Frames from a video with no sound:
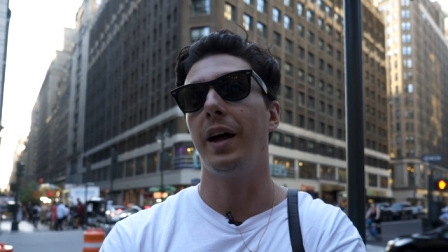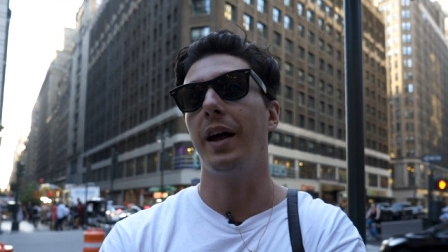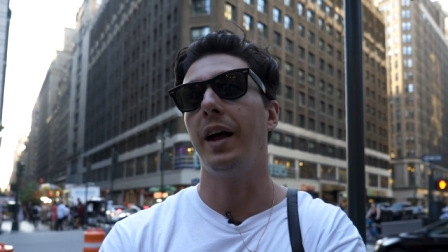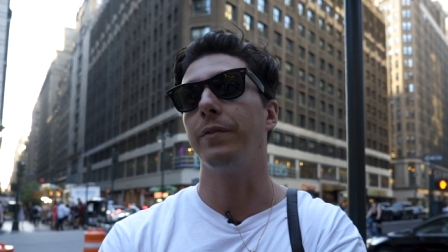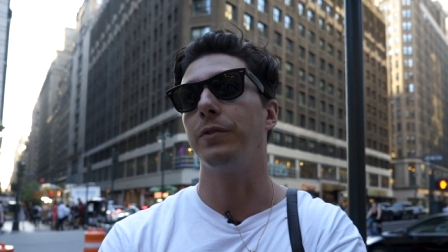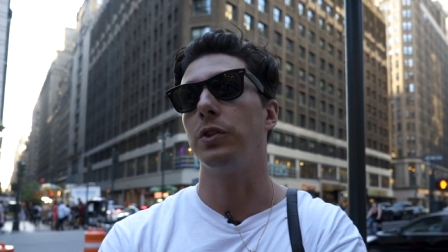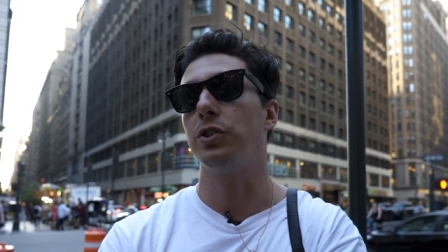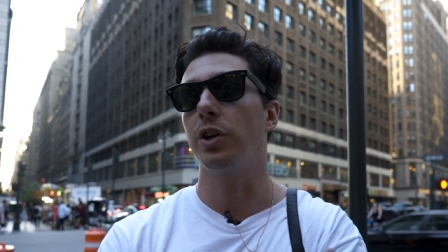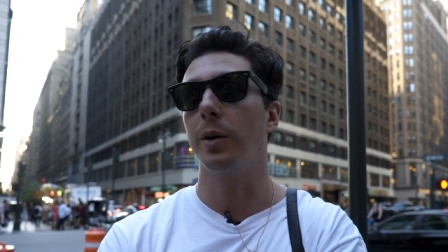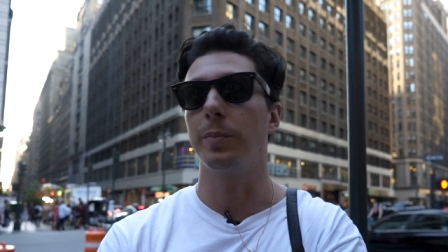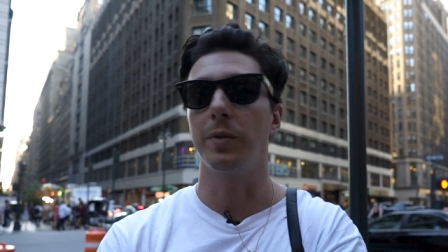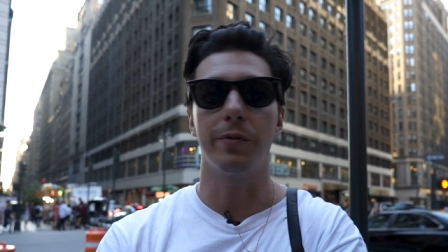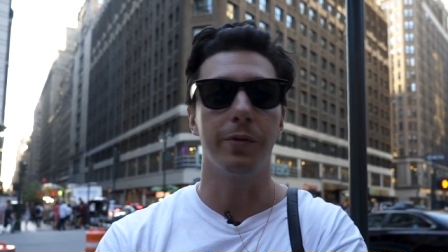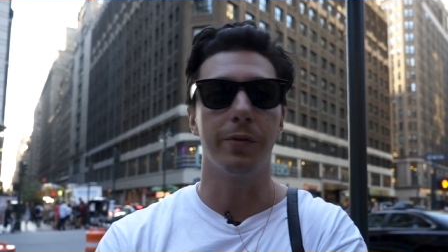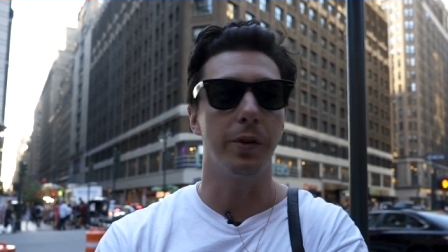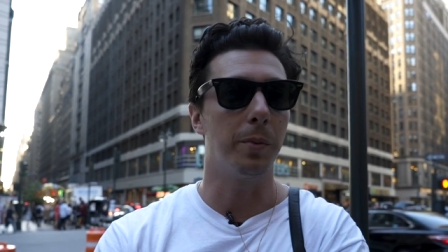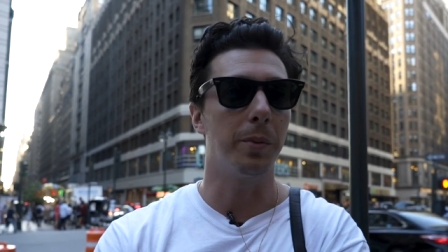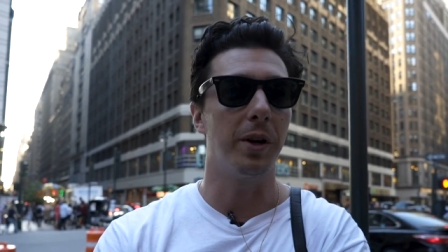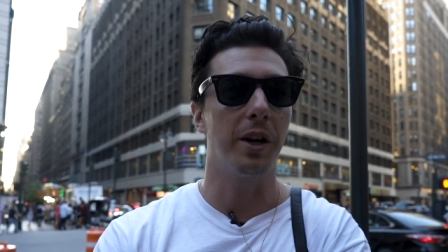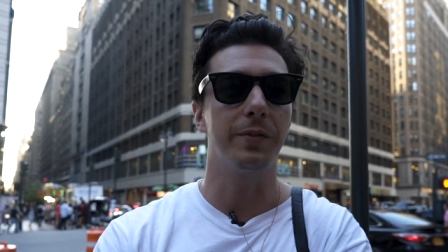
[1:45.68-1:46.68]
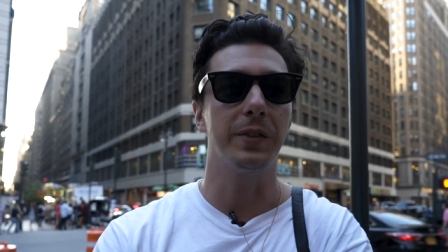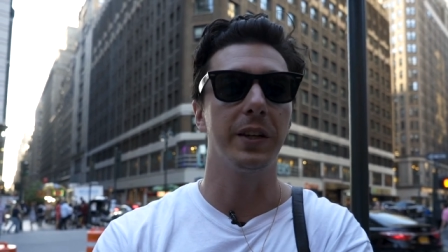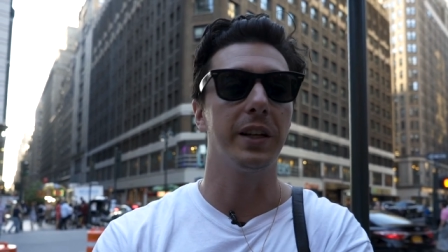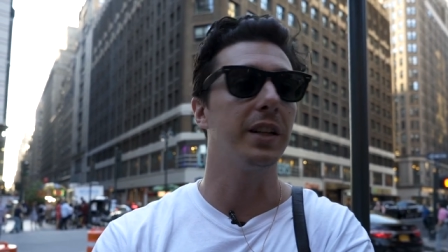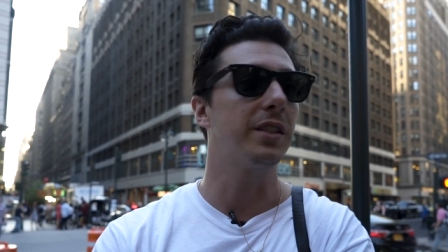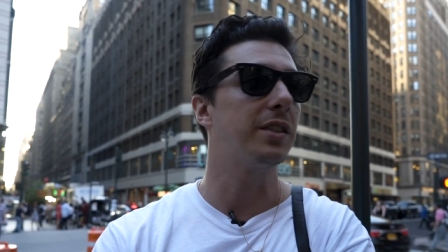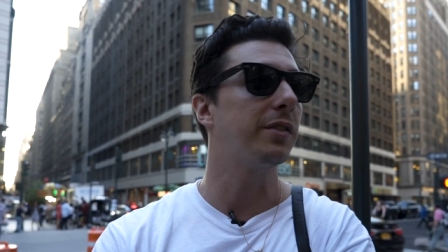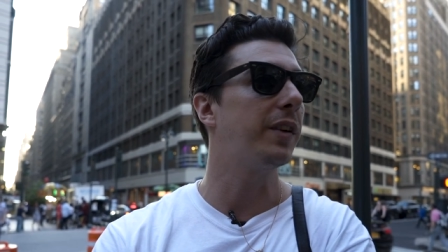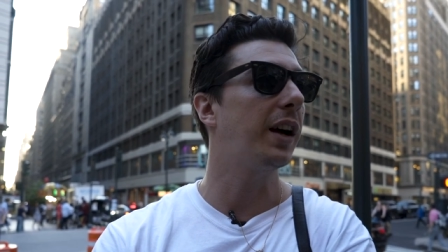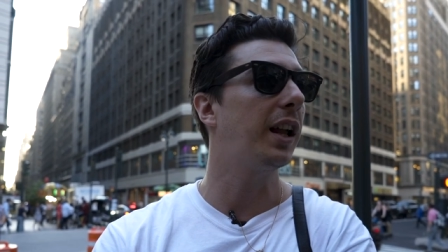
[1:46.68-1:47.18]
I have to drop the film off to
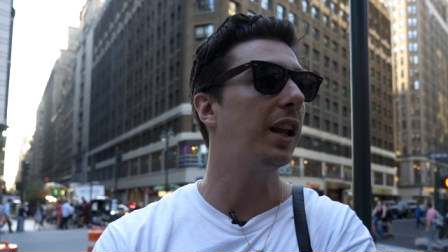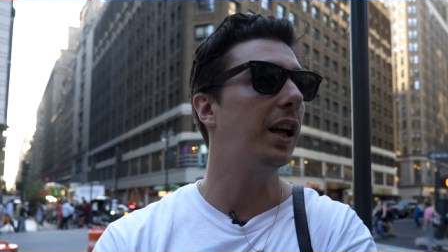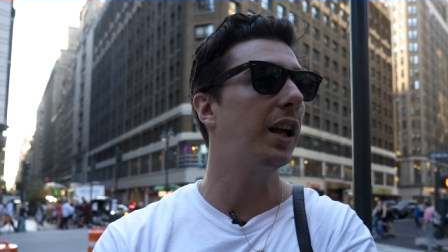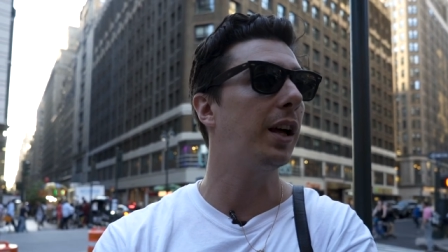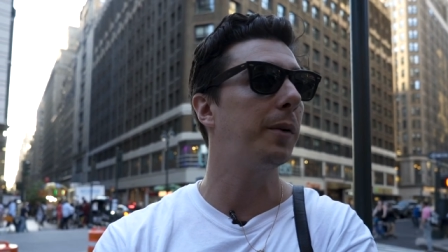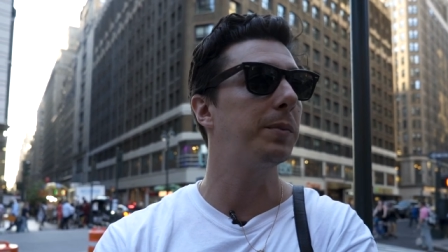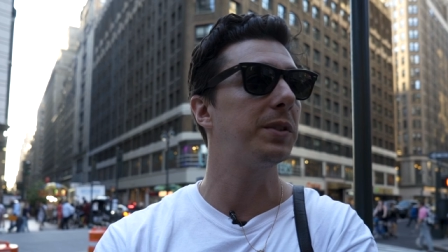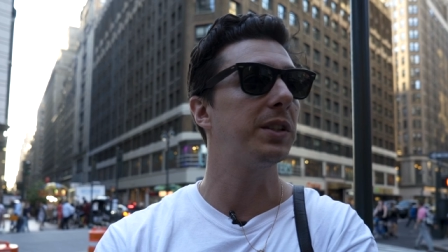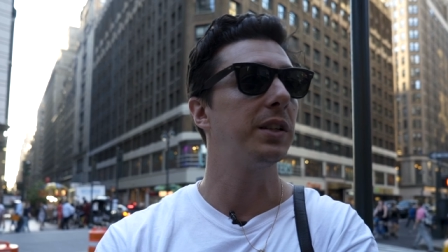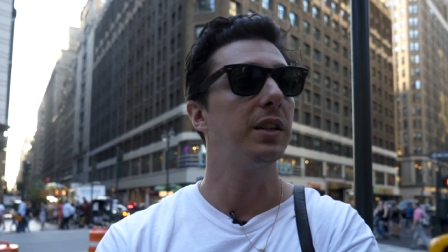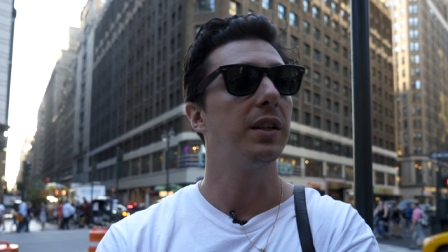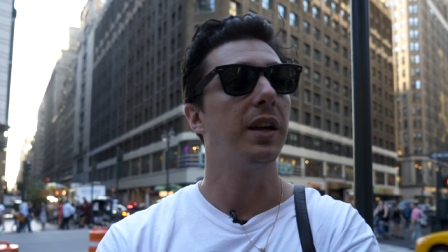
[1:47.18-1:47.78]
get developed.